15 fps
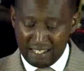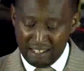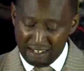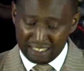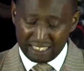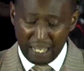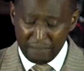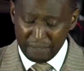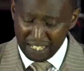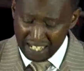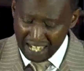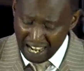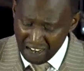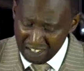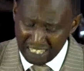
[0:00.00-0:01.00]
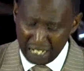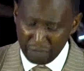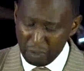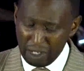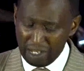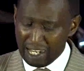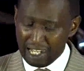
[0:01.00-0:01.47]
There is something now
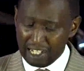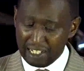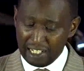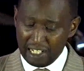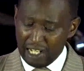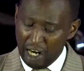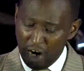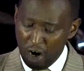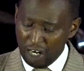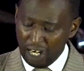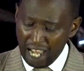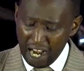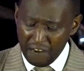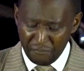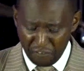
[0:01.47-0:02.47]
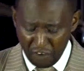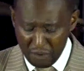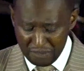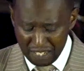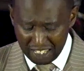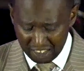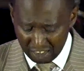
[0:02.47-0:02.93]
that we read or learn
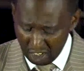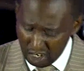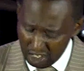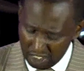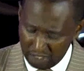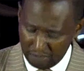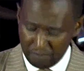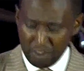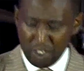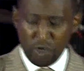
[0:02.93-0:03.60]
from this story.